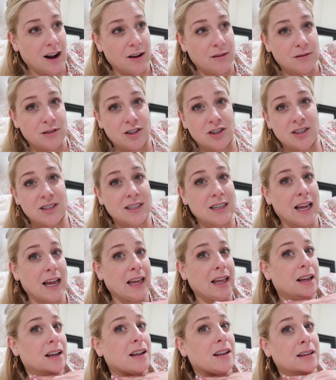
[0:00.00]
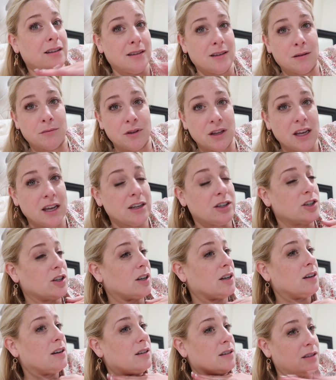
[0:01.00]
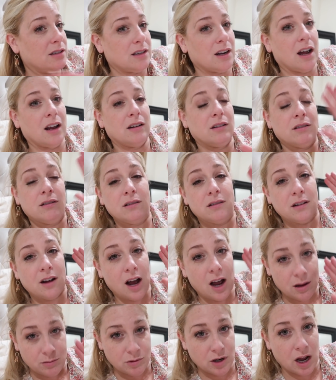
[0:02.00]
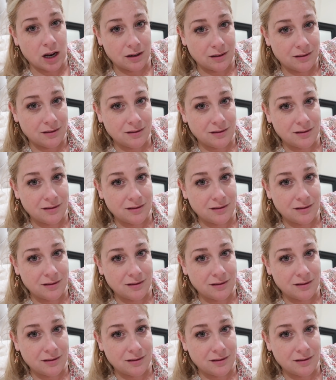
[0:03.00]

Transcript: I was just like, cleaned up the kitchen, done, I'm done.